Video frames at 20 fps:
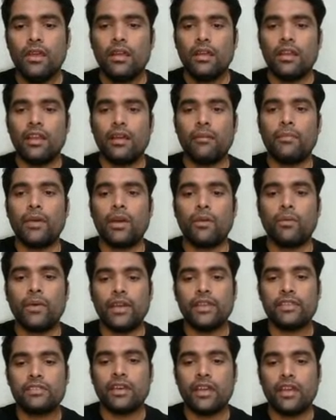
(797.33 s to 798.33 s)
Number
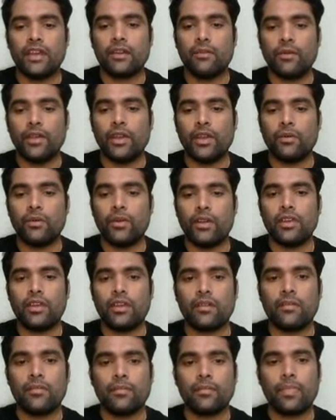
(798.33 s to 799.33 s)
1 is correct. Very good,
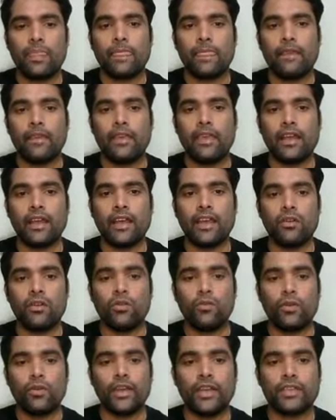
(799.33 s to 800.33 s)
dear. Here I
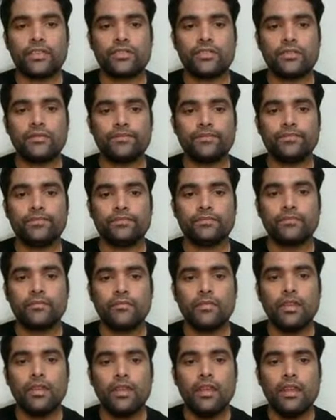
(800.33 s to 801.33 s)
go for next.
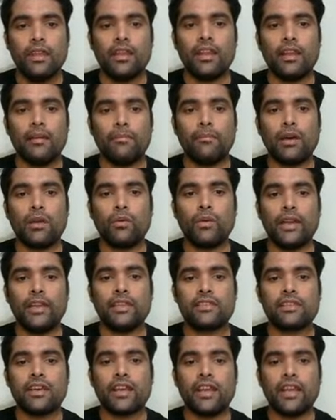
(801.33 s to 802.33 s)
Number 1
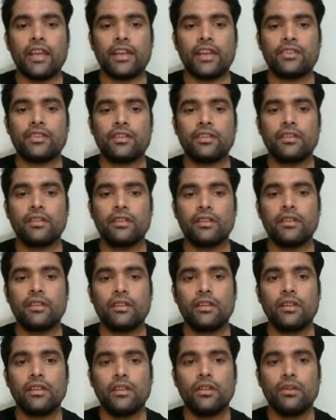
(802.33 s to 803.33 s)
is correct.
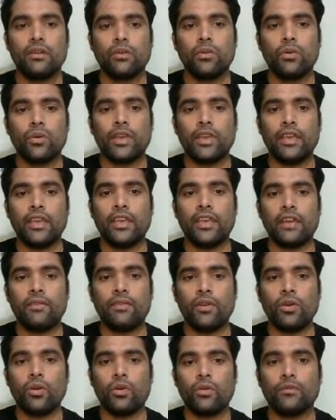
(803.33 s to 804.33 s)
Okay, here
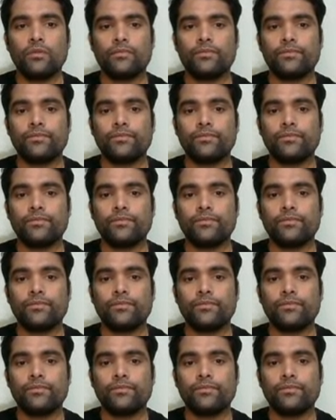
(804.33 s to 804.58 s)
we go.